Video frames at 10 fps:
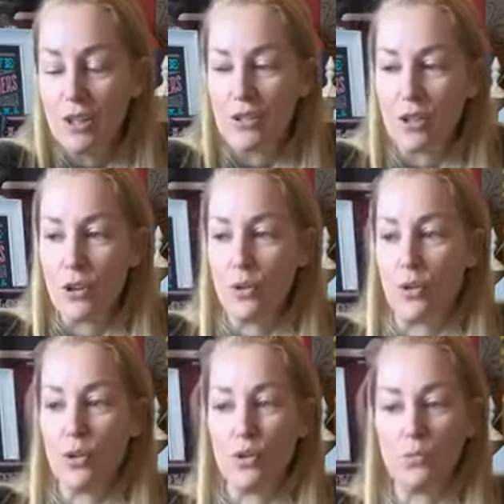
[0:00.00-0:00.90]

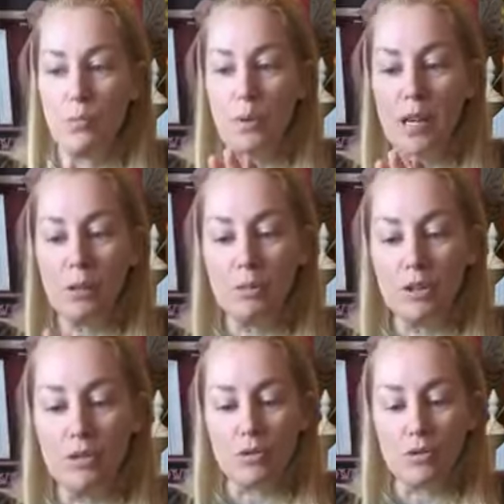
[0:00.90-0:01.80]
So be able
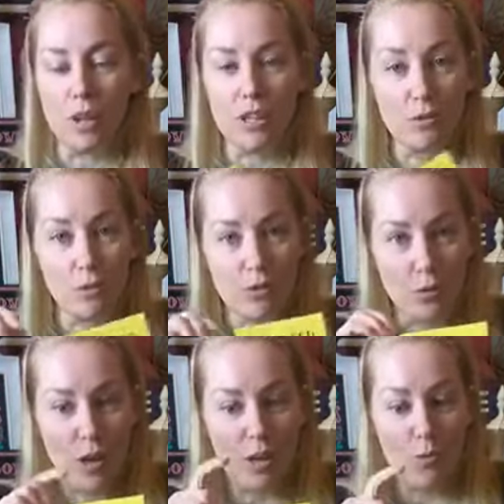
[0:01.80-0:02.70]
the transfers the
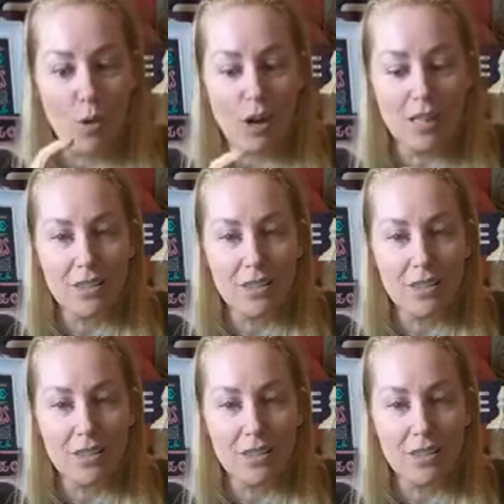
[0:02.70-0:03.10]
way you want.